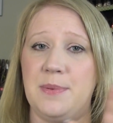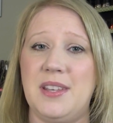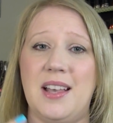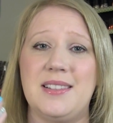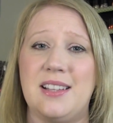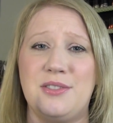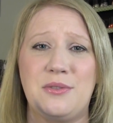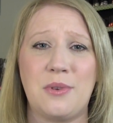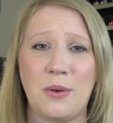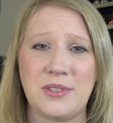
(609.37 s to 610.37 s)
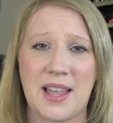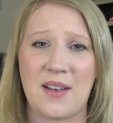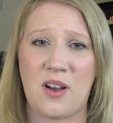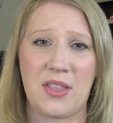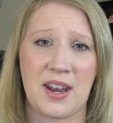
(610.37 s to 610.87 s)
because it's gross to
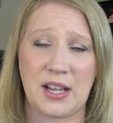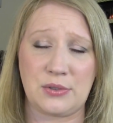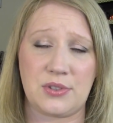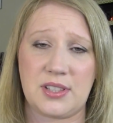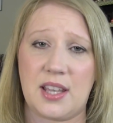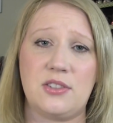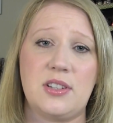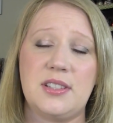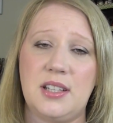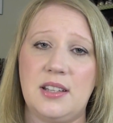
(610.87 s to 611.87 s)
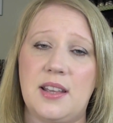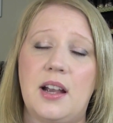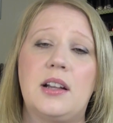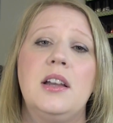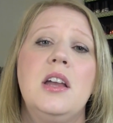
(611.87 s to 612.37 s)
have all that extra skin just sitting
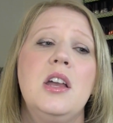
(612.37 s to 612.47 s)
there.